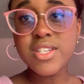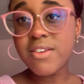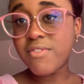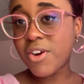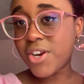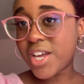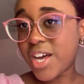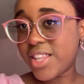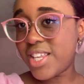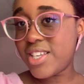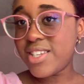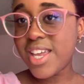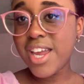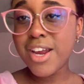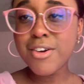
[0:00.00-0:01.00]
I've already got these
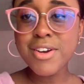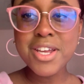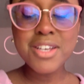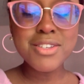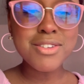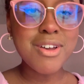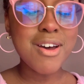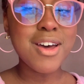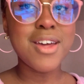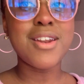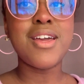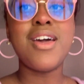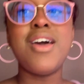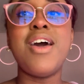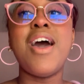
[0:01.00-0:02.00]
earrings on.
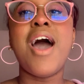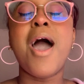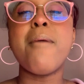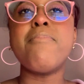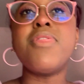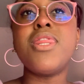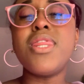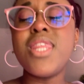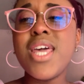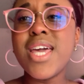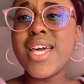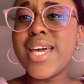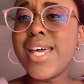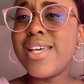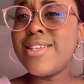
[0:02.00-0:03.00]
I'm
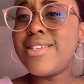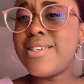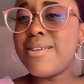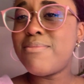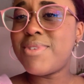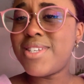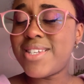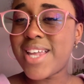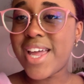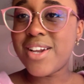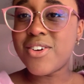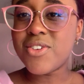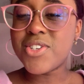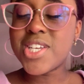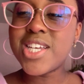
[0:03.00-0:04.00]
thinking some
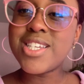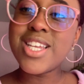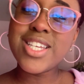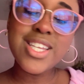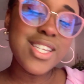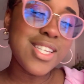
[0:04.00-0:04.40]
sandals because this is